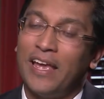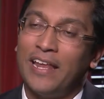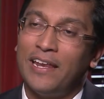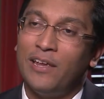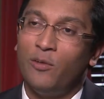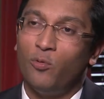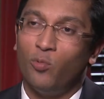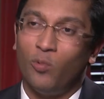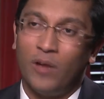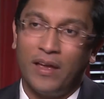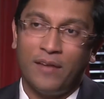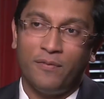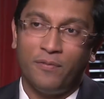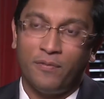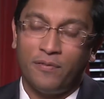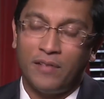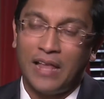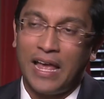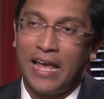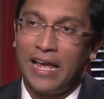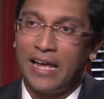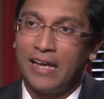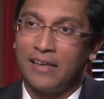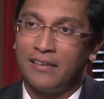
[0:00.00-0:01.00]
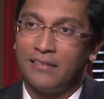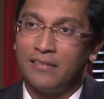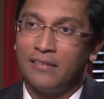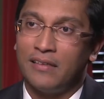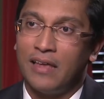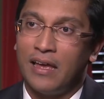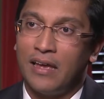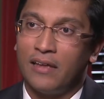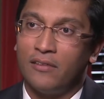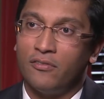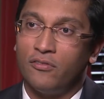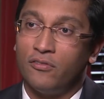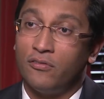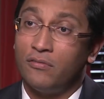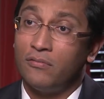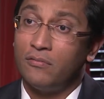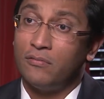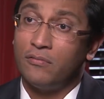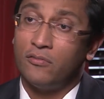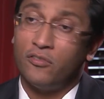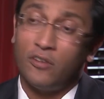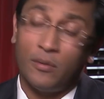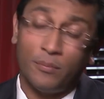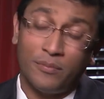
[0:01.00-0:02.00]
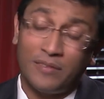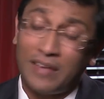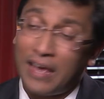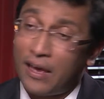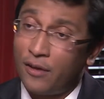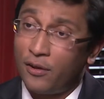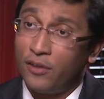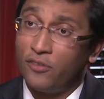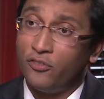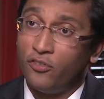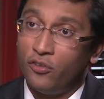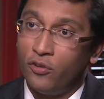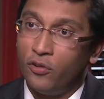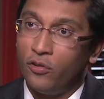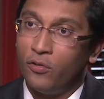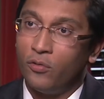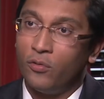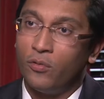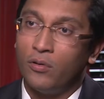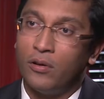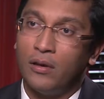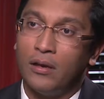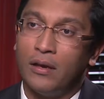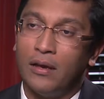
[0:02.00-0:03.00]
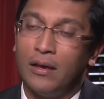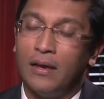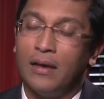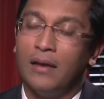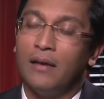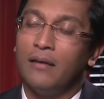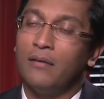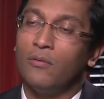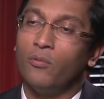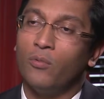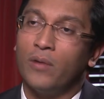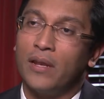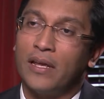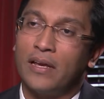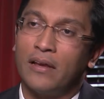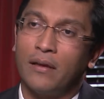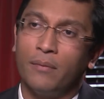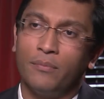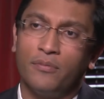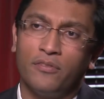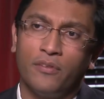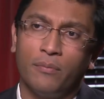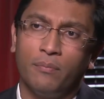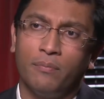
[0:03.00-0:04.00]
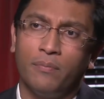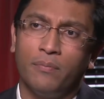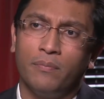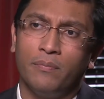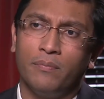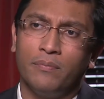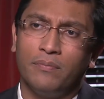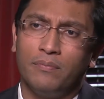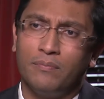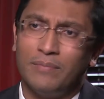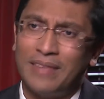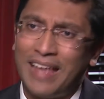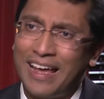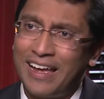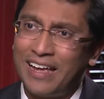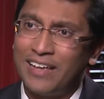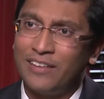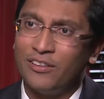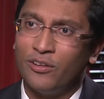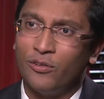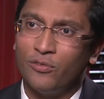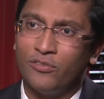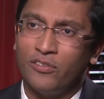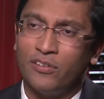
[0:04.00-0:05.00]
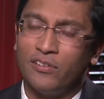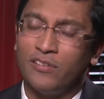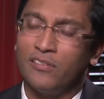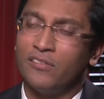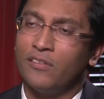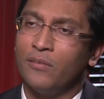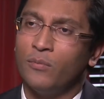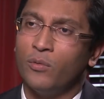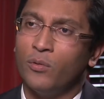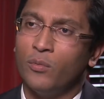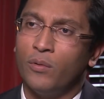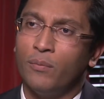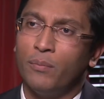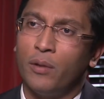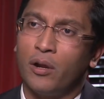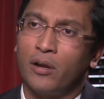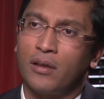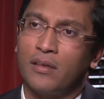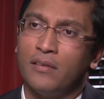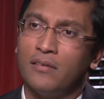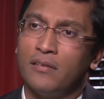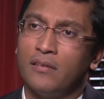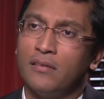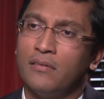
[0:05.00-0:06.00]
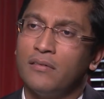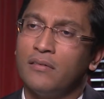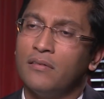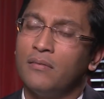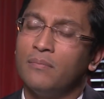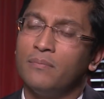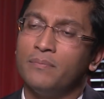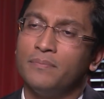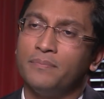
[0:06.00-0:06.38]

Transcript: any red flags that jumps out at you when it comes to diagnosing someone with Parkinson's?